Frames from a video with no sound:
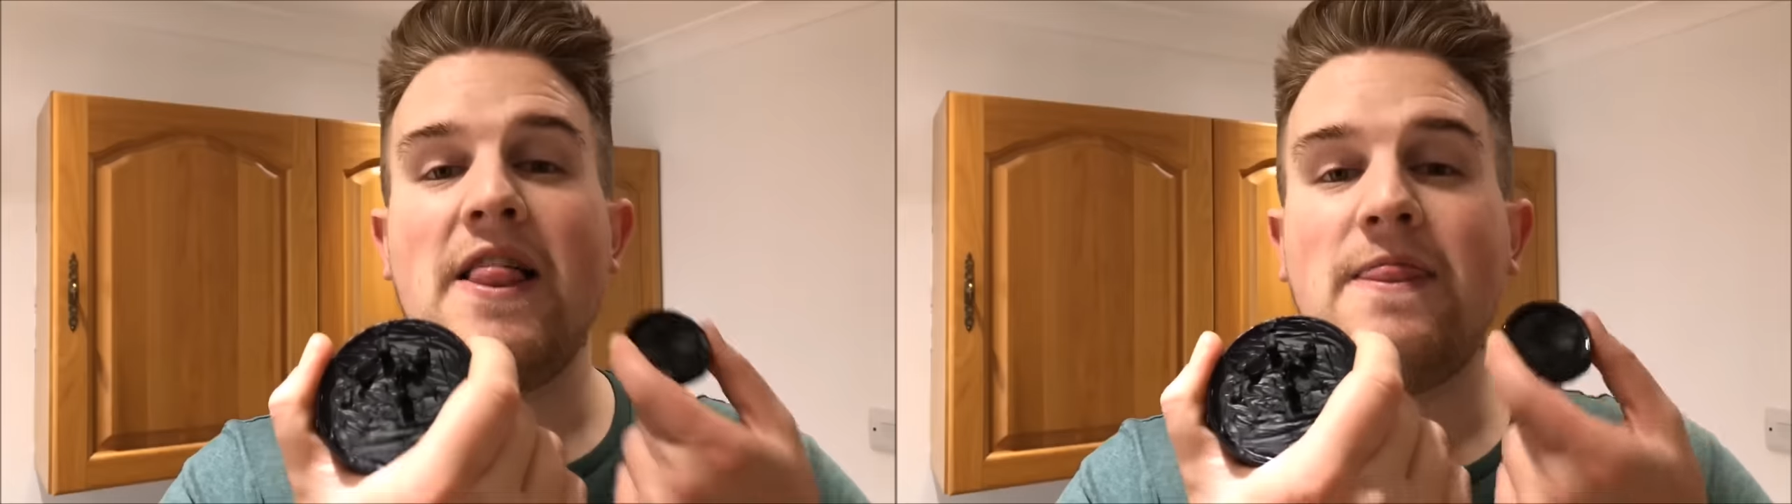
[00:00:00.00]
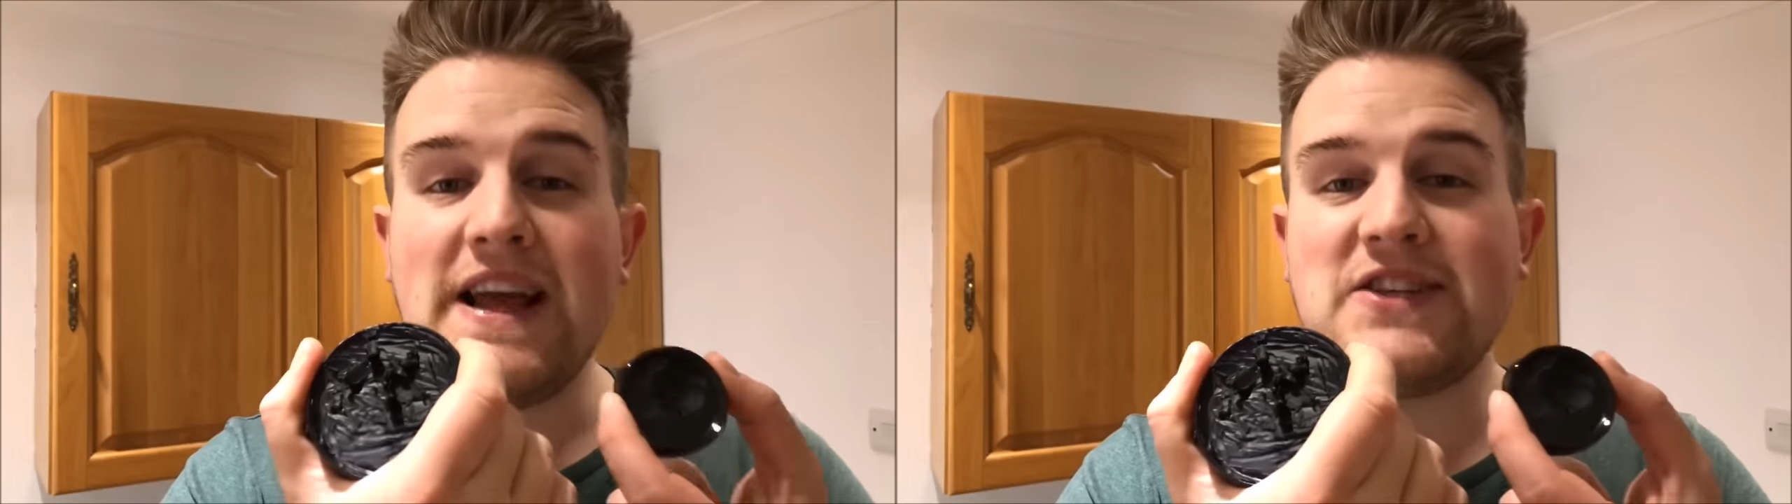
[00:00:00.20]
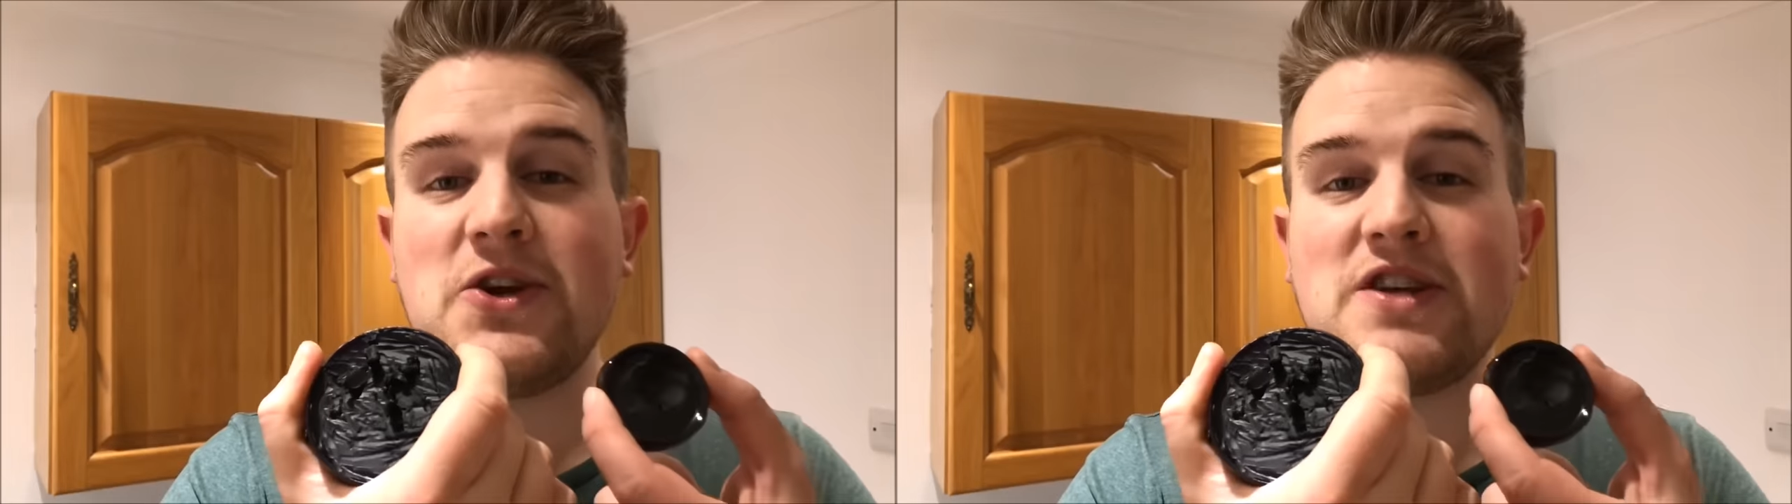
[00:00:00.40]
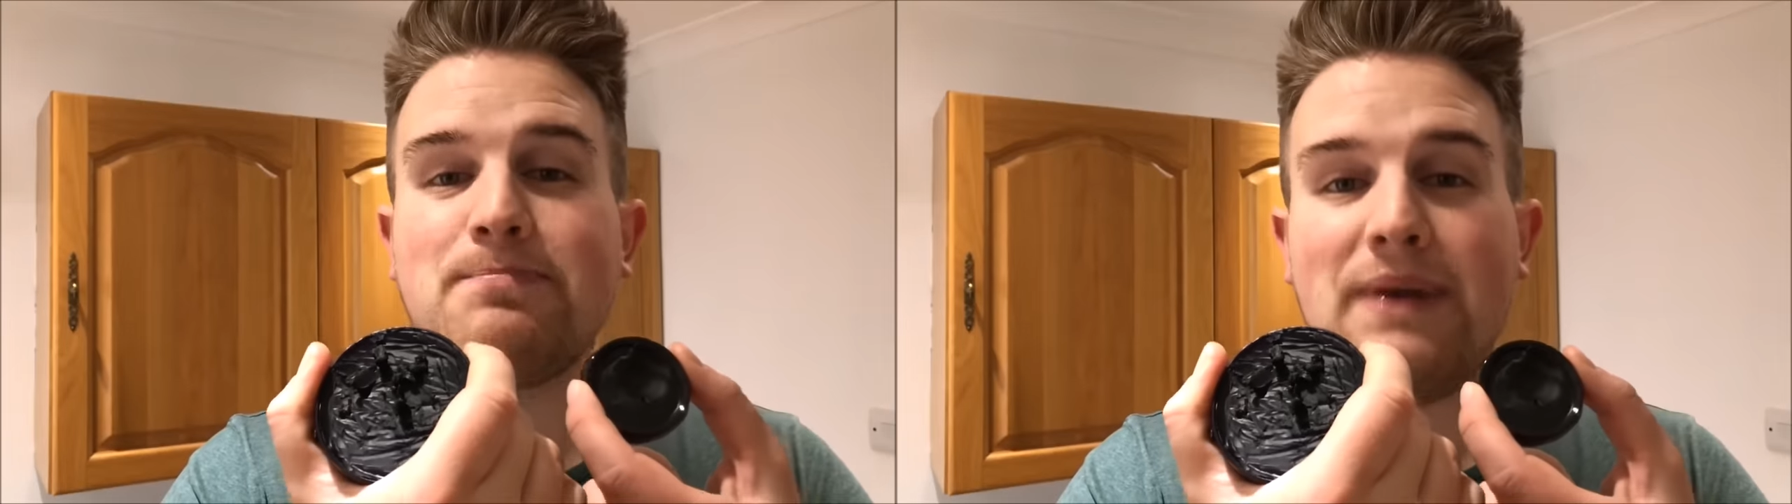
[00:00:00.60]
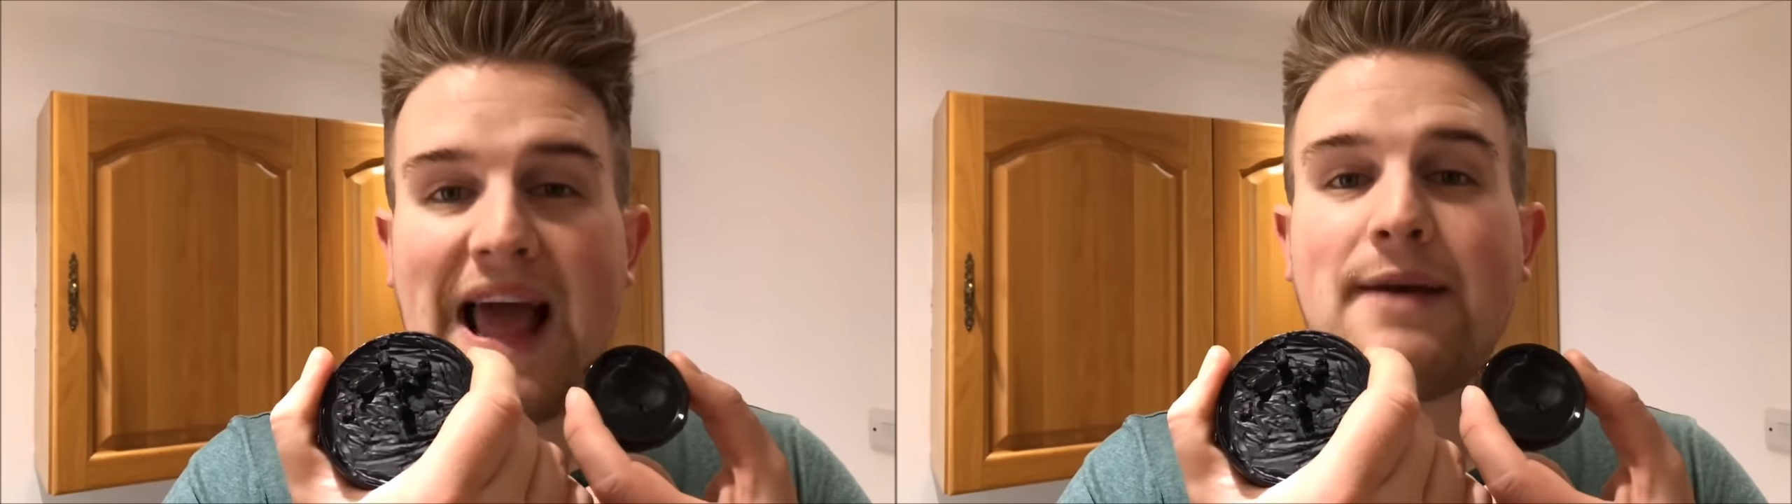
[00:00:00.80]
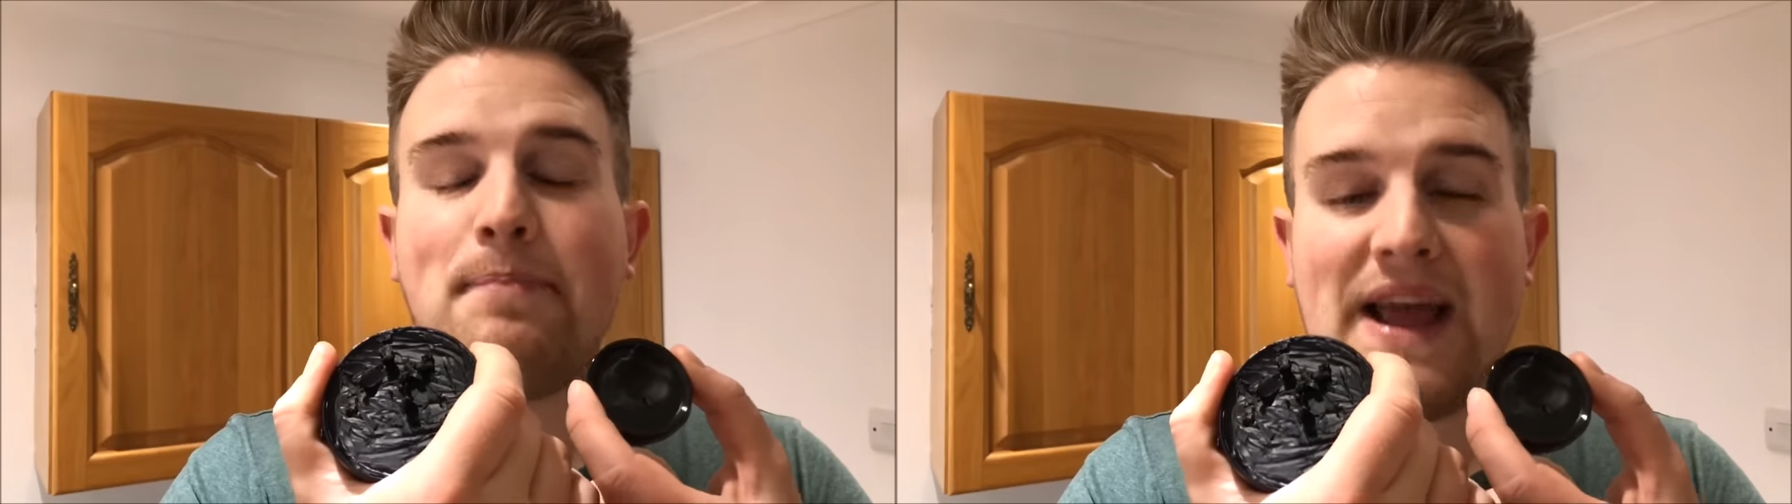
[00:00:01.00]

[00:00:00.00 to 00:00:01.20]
This here is black